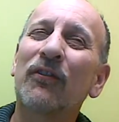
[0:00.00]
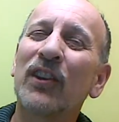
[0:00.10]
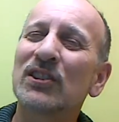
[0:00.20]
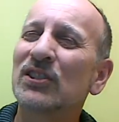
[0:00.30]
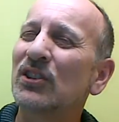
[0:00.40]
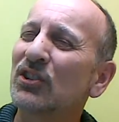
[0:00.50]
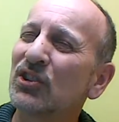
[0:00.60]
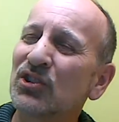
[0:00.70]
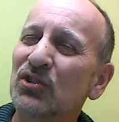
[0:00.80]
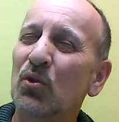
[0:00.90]
fix the
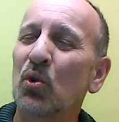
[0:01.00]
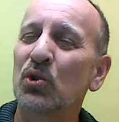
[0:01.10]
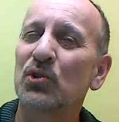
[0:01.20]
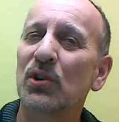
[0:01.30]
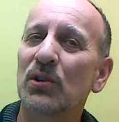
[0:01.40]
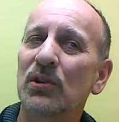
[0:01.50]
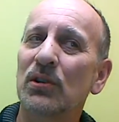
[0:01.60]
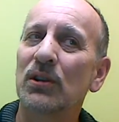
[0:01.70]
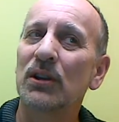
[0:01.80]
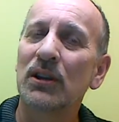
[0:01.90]
distortion
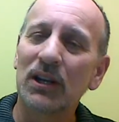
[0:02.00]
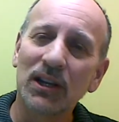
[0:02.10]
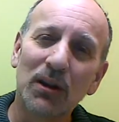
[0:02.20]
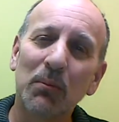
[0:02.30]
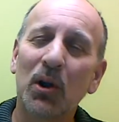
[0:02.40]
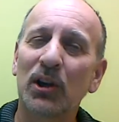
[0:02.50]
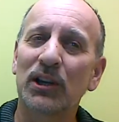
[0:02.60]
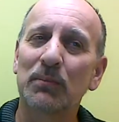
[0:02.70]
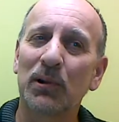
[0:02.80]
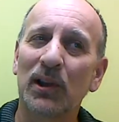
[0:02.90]
in the
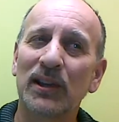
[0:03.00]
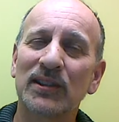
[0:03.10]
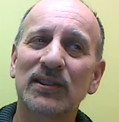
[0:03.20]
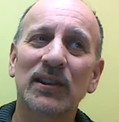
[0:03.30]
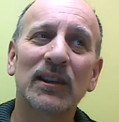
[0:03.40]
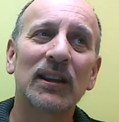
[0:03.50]
marketplace